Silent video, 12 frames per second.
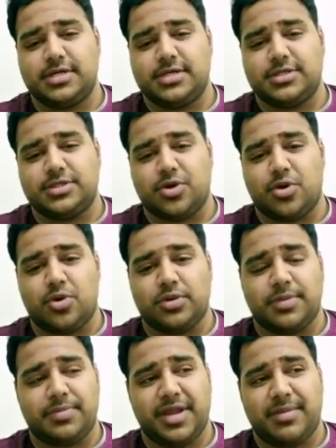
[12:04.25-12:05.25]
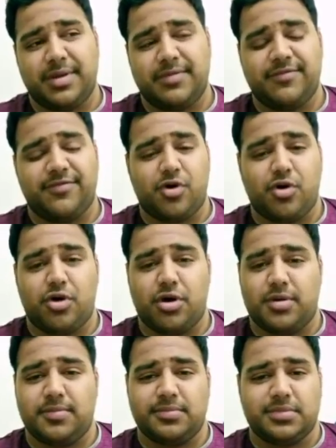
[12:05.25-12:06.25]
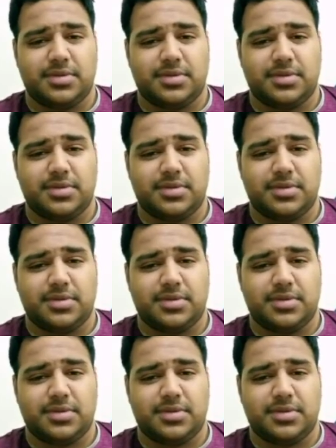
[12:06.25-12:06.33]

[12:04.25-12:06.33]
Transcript: So the premium for